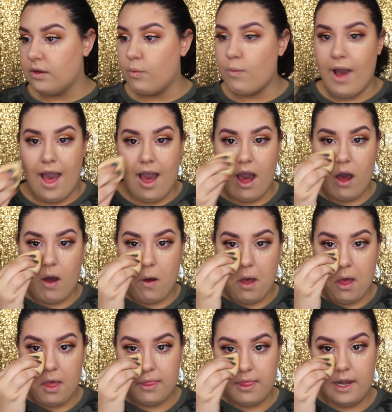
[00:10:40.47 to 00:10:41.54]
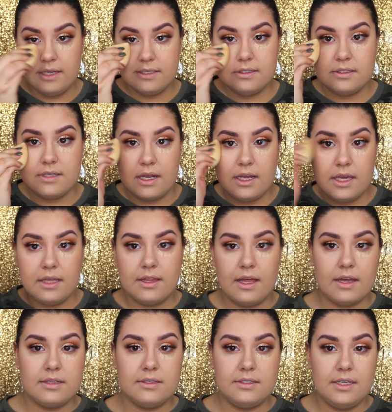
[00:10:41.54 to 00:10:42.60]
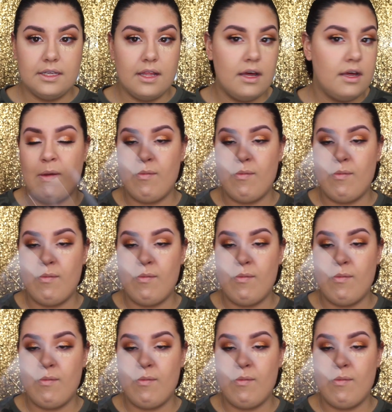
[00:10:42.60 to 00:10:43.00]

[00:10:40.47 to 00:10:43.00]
Wow, that is stunning, that concealer.